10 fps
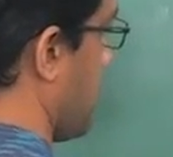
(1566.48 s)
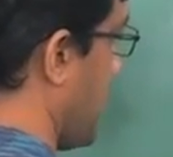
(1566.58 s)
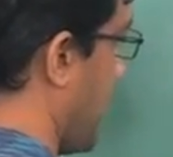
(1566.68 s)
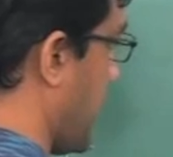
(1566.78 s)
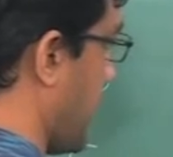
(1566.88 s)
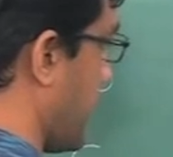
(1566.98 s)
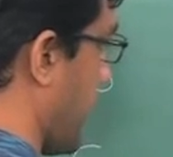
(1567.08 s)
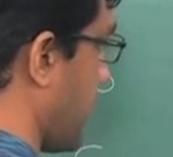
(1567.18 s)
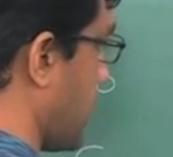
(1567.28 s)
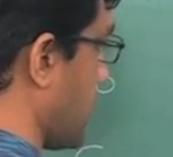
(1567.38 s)
And
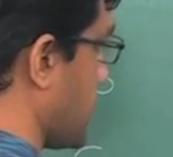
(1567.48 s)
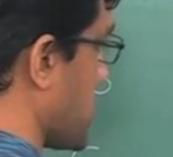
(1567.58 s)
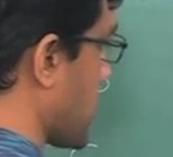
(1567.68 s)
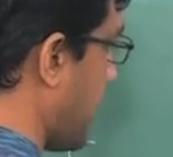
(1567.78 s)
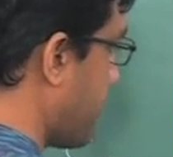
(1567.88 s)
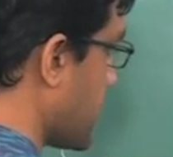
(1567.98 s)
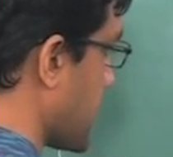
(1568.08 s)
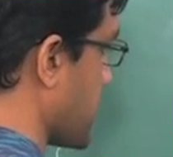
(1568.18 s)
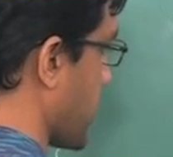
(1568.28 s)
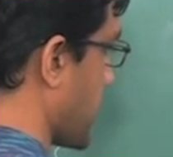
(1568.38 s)
I'll just leave this
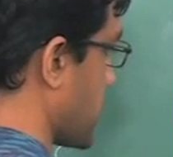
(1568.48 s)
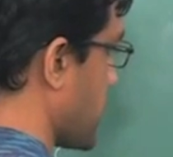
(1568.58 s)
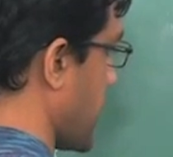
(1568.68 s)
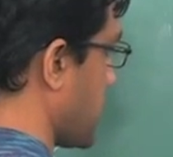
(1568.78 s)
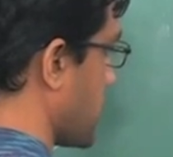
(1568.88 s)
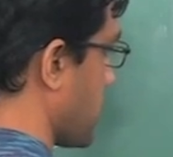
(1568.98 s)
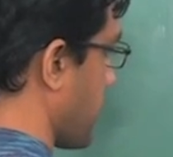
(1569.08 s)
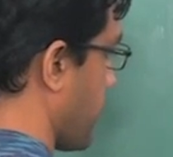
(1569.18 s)
as an exercise